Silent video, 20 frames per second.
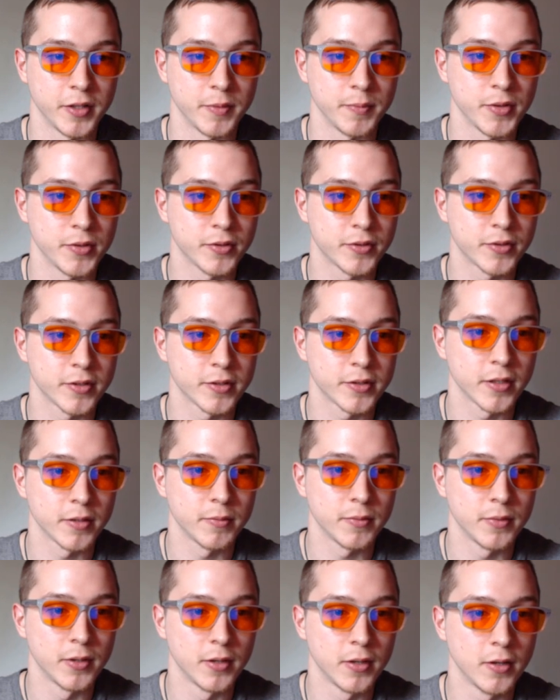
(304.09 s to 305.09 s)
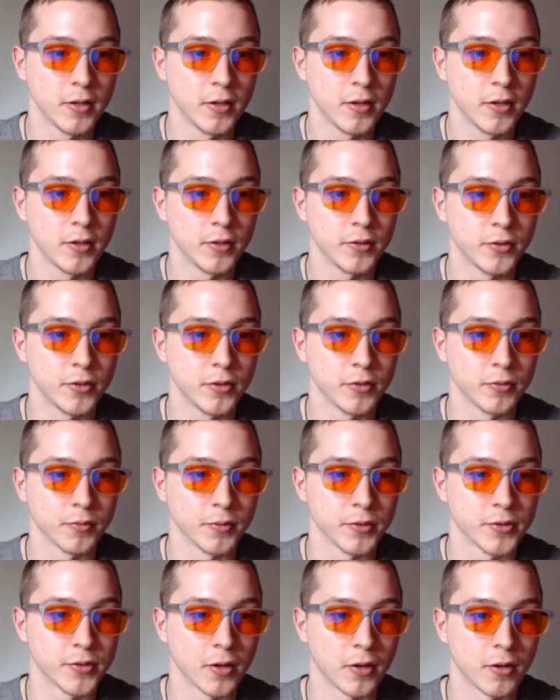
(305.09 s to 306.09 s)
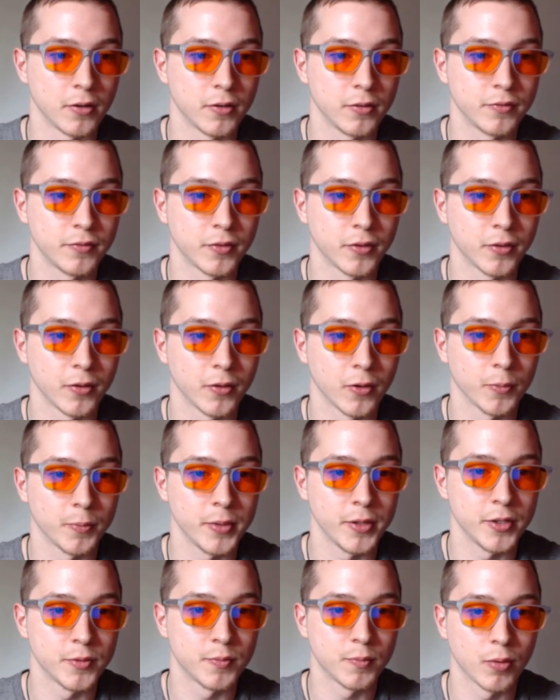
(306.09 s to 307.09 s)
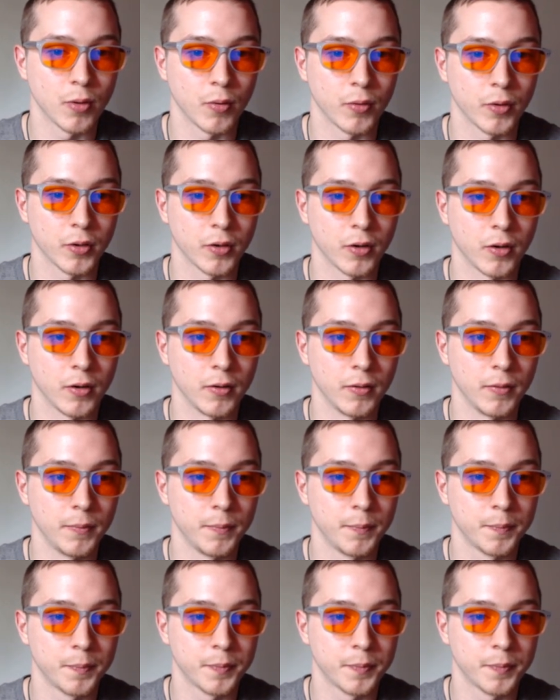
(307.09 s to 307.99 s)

the immune system. Do the resolve herpes protocol.